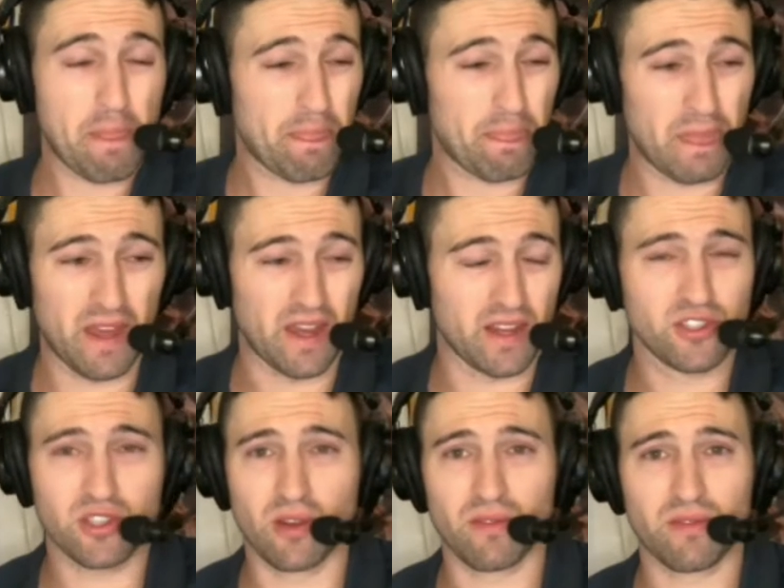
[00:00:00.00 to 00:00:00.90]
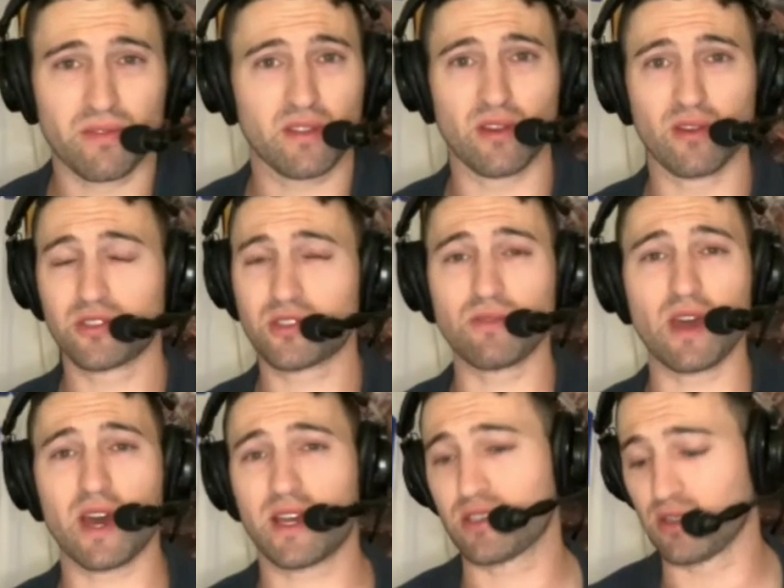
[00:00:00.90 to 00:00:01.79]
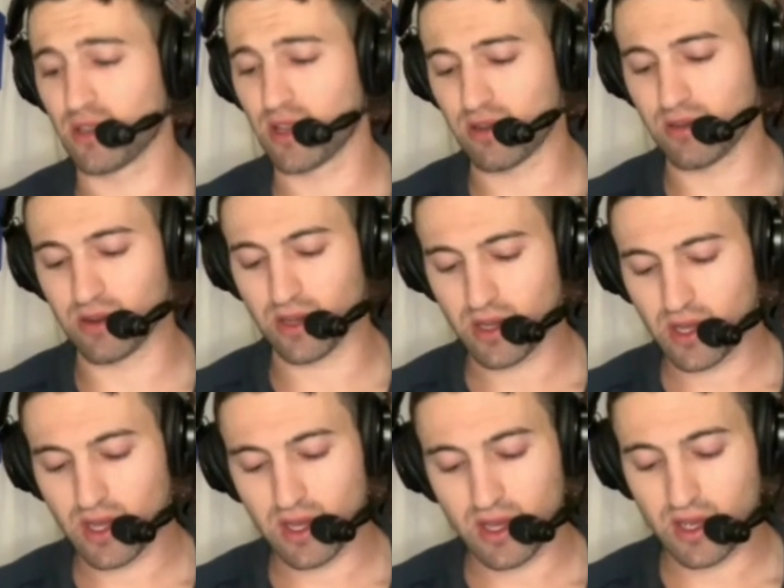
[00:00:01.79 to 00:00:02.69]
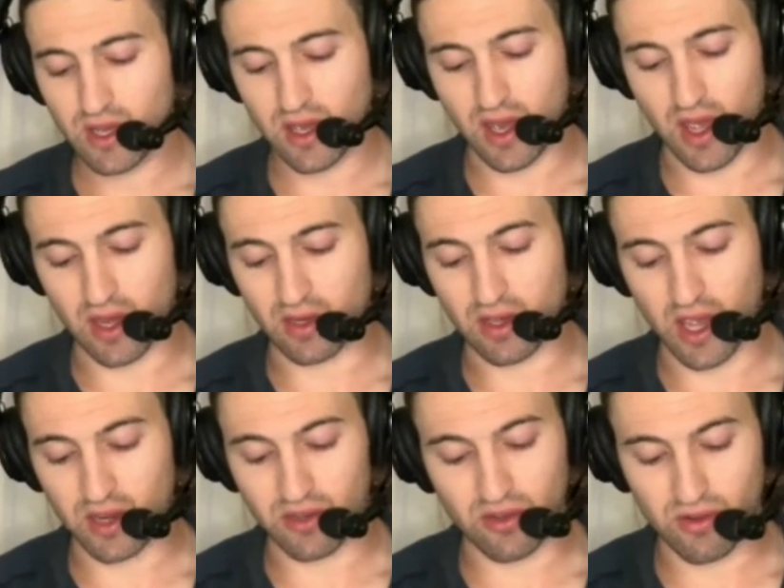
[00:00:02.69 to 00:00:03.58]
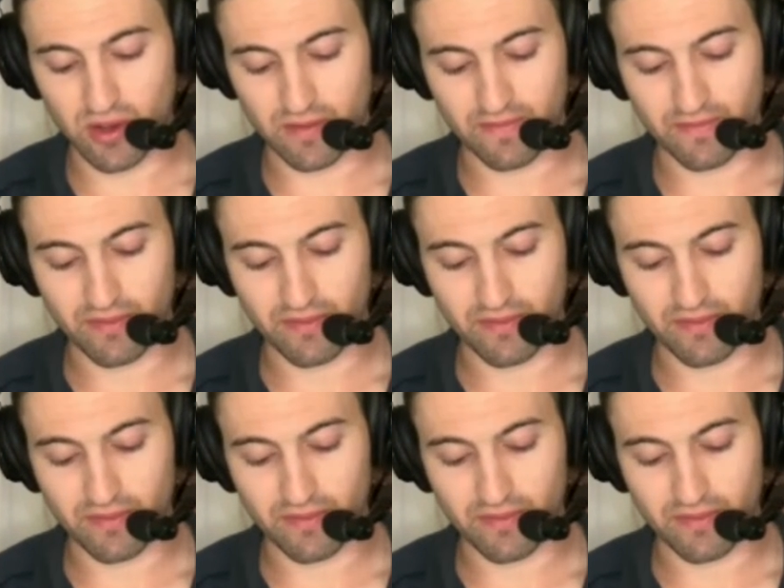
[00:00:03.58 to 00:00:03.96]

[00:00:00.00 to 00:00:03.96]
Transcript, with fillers: And I just don't think those two guys alone can can do it.